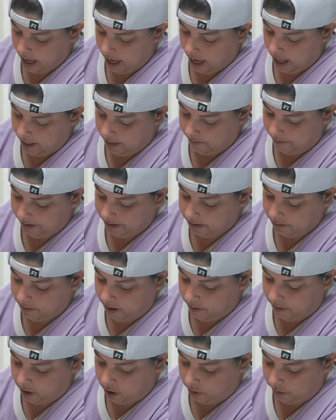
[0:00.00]
And the reason
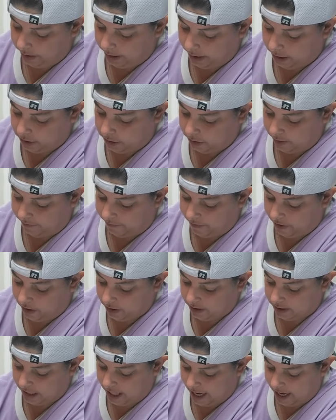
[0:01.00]
why we're only going to do the
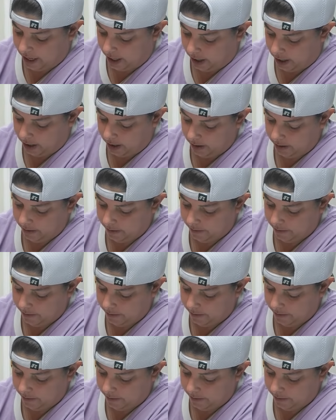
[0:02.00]
first layer